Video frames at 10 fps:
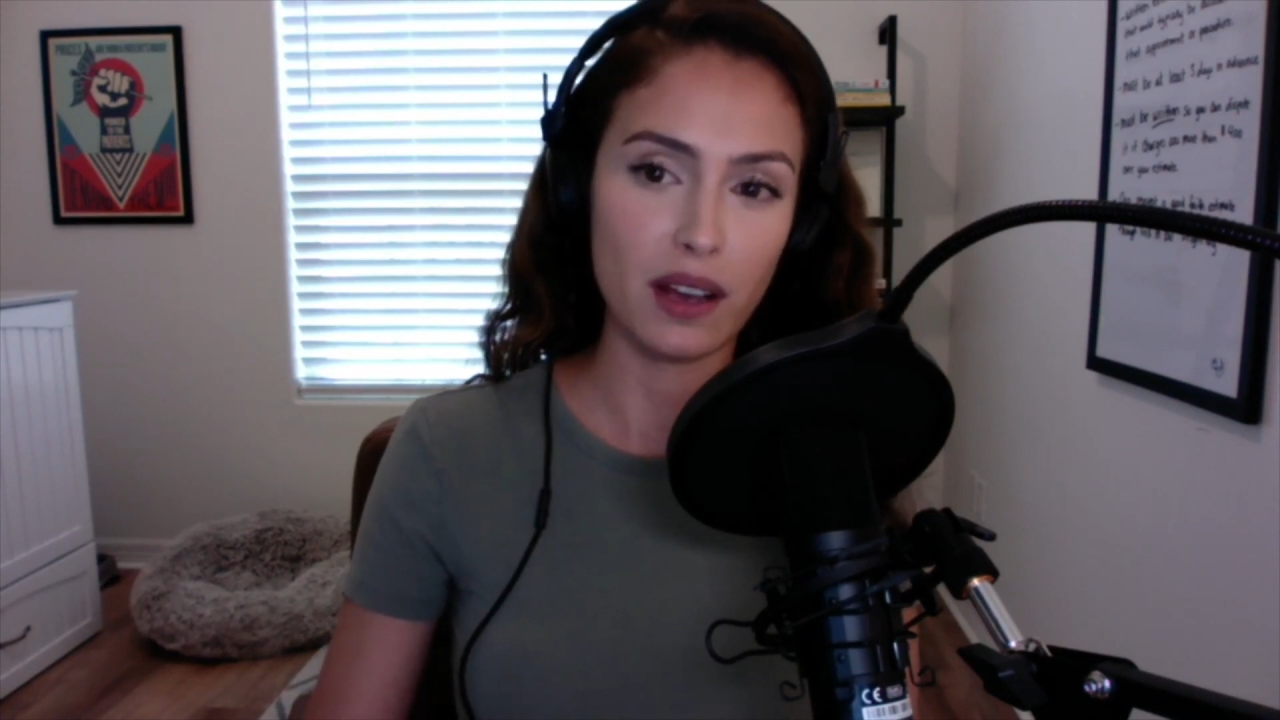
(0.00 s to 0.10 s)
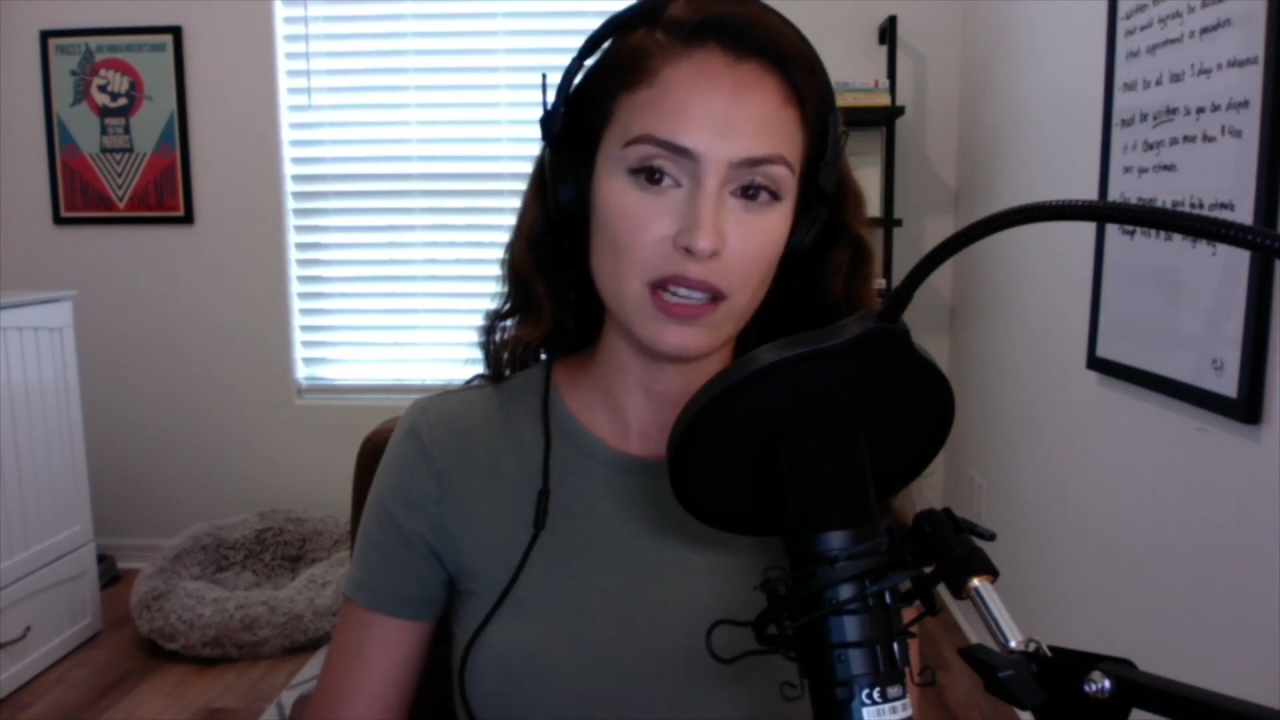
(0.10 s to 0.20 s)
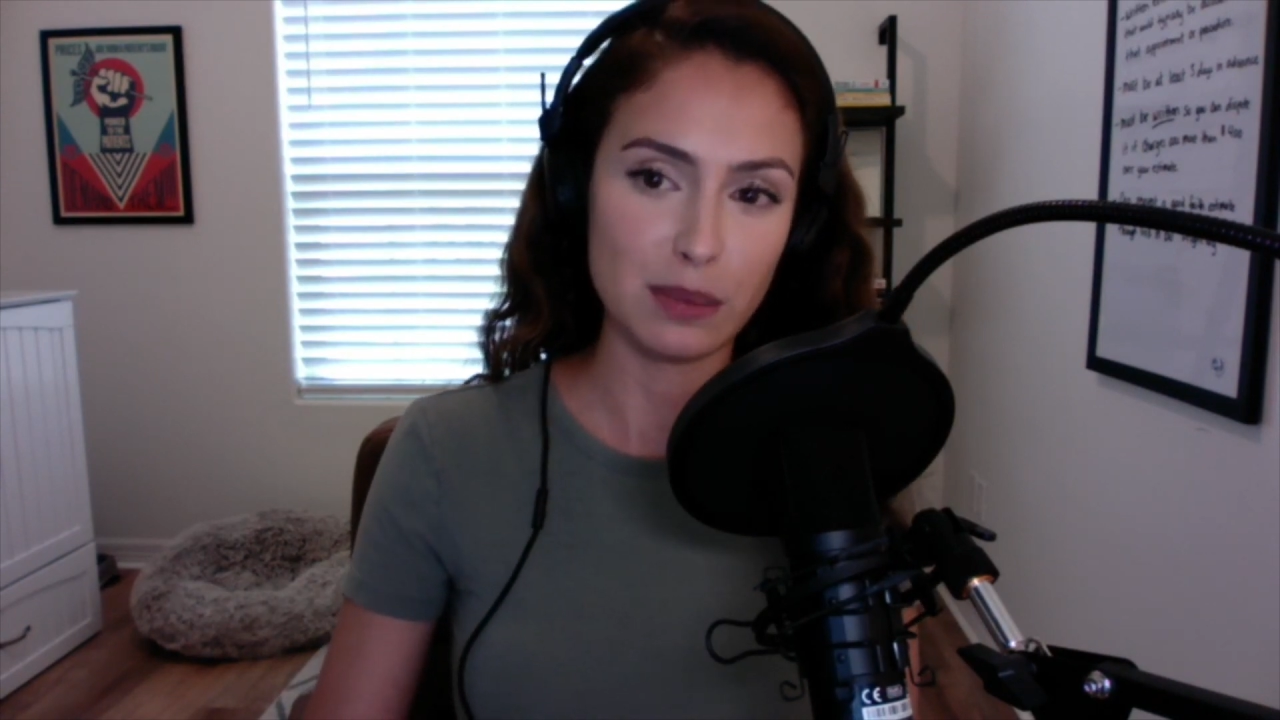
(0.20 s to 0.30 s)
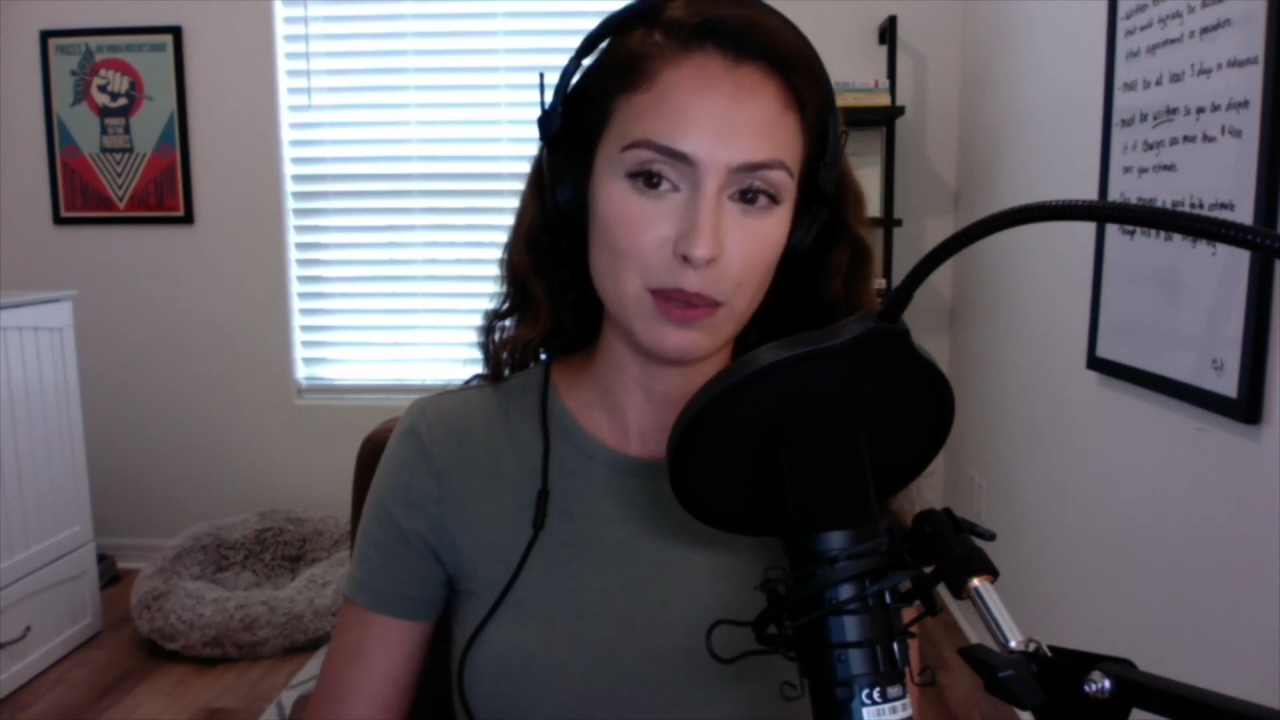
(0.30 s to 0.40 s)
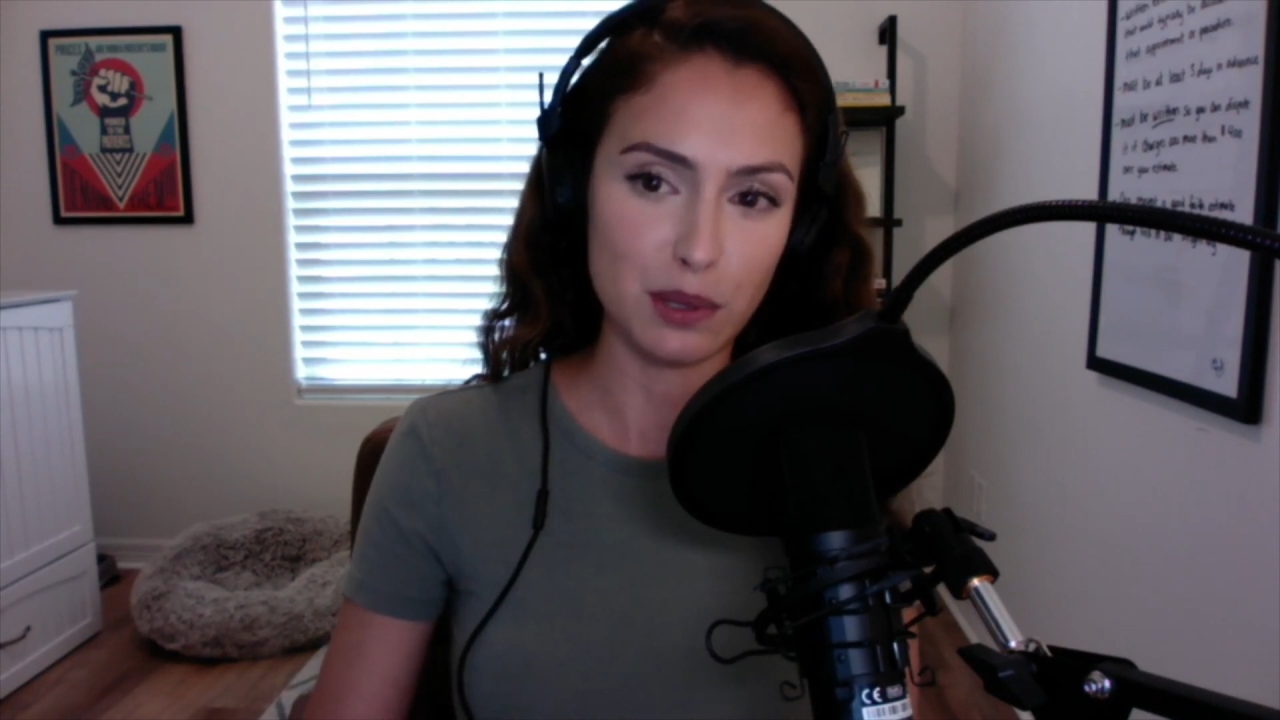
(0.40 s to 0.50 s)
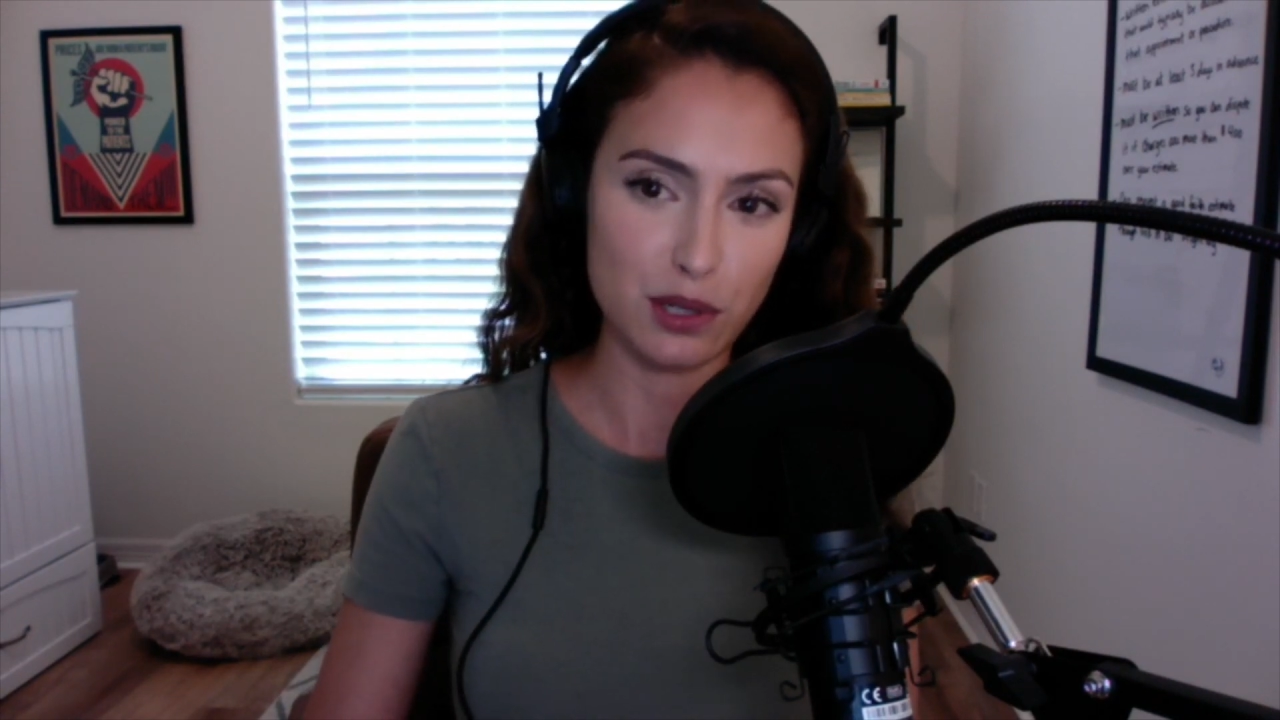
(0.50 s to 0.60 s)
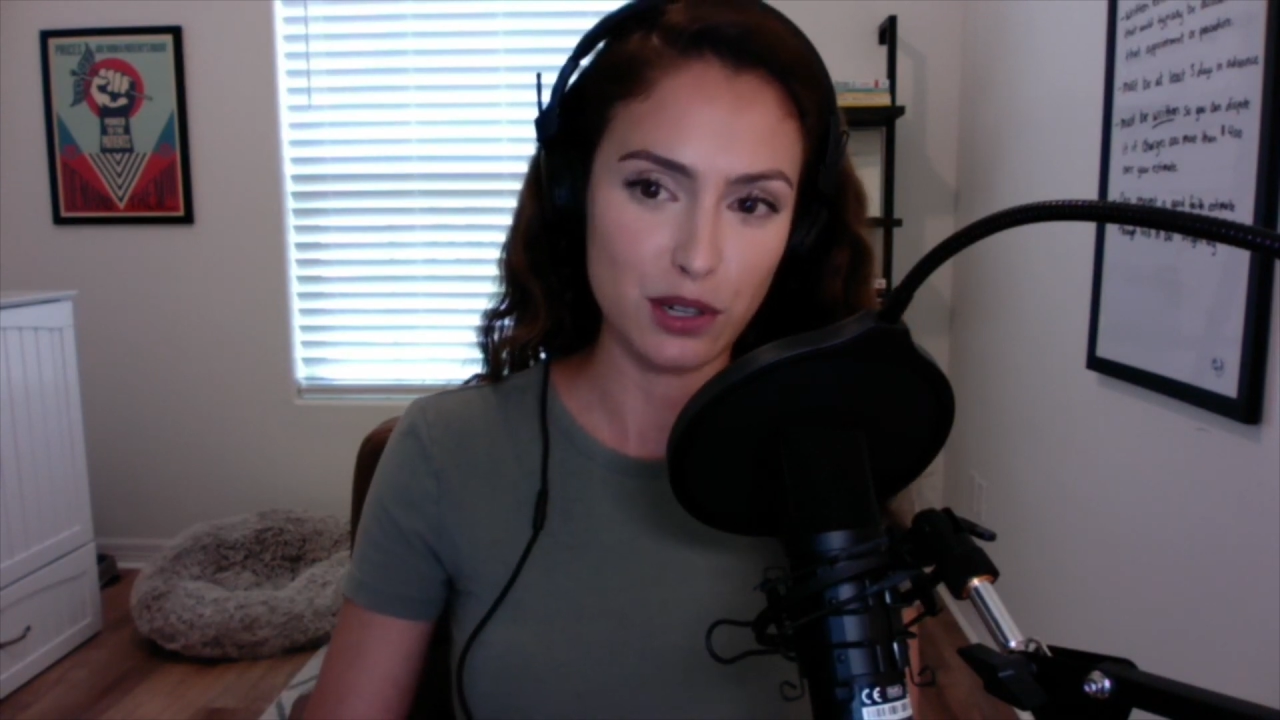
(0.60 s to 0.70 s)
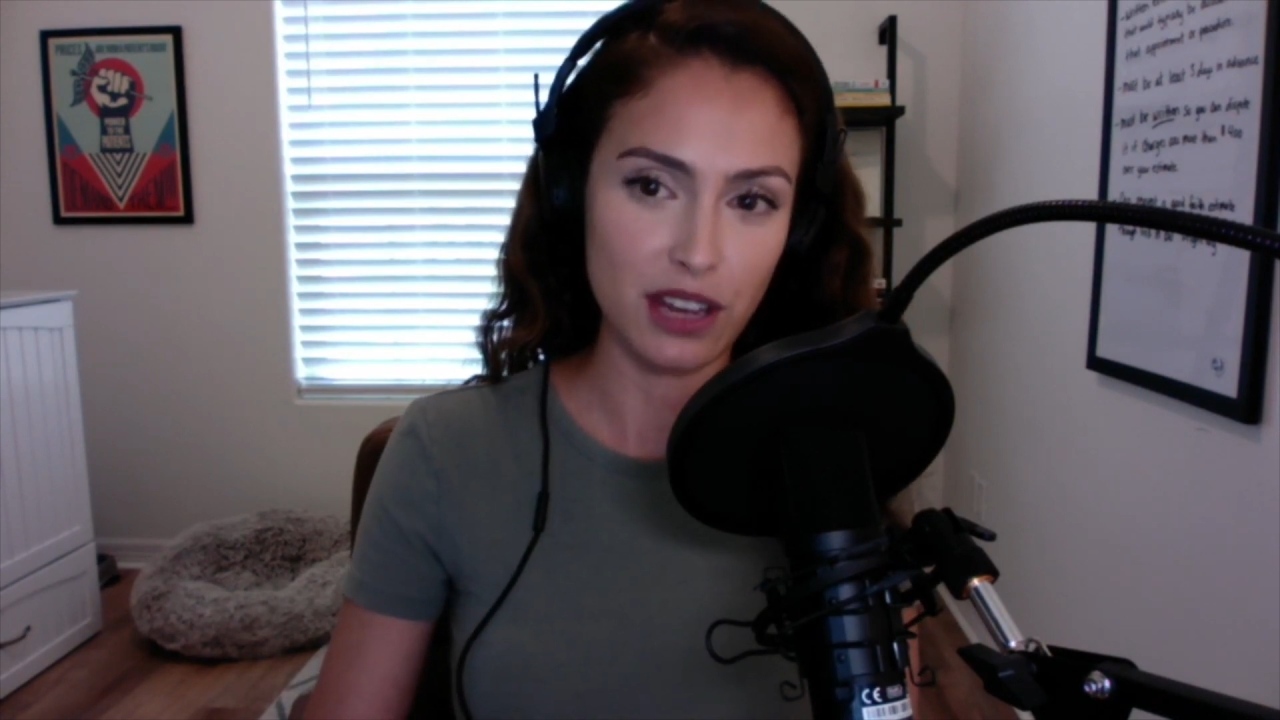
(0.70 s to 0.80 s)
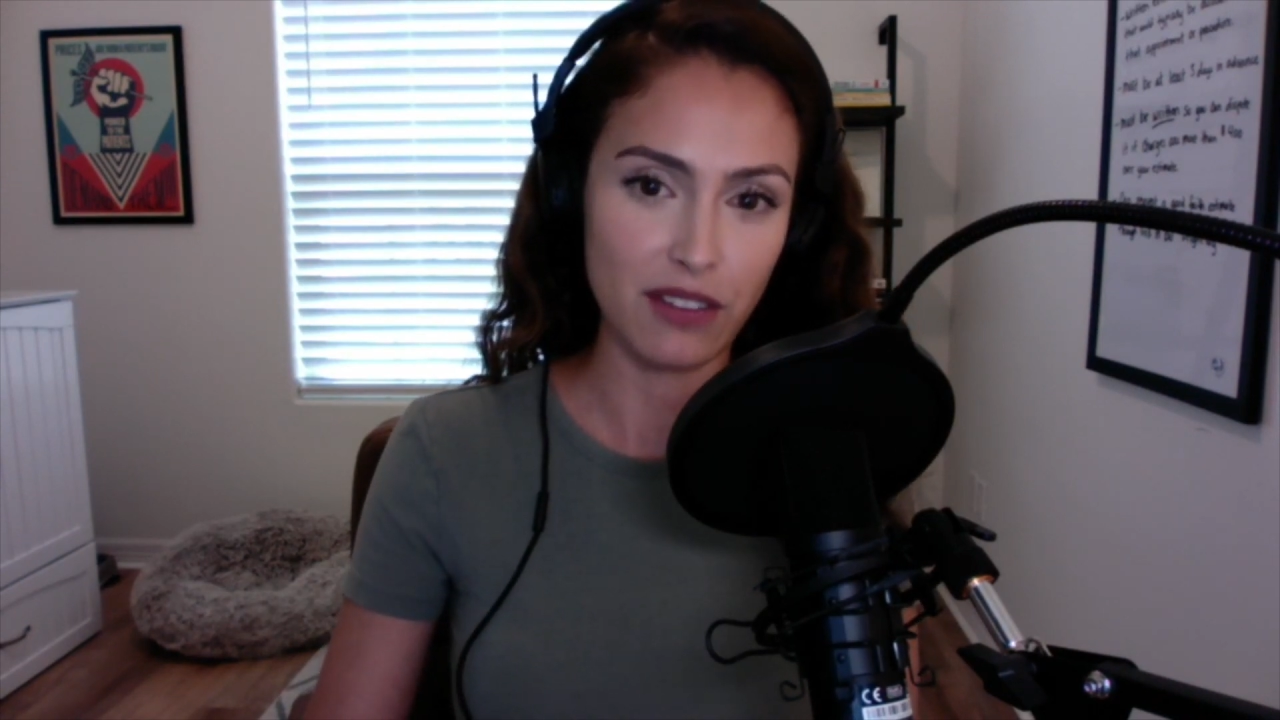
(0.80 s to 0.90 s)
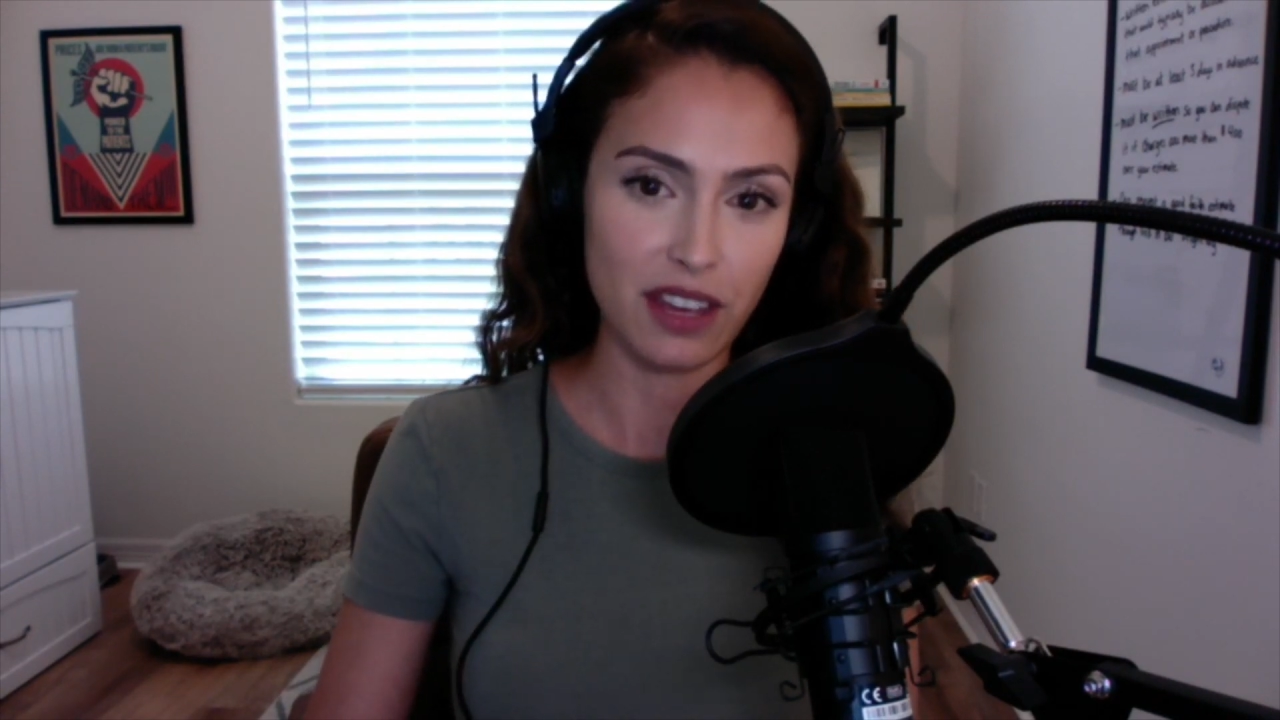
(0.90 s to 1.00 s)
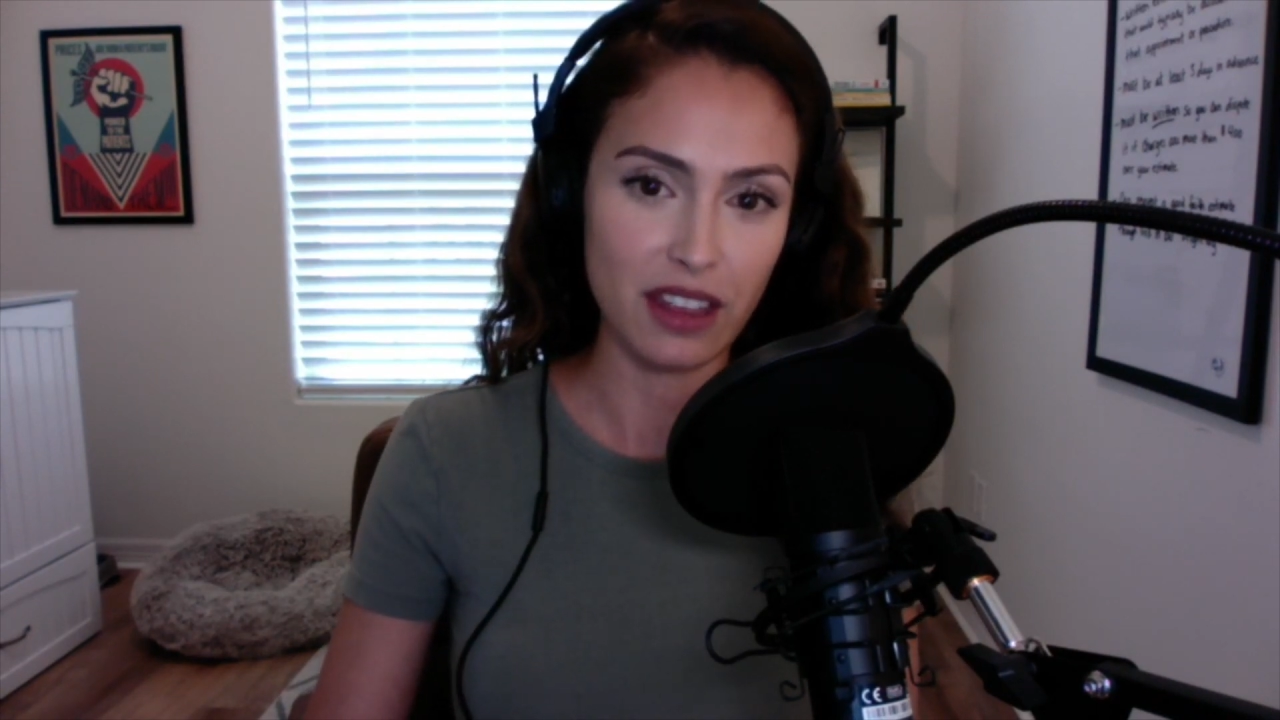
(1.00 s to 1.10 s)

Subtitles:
hospitals are giving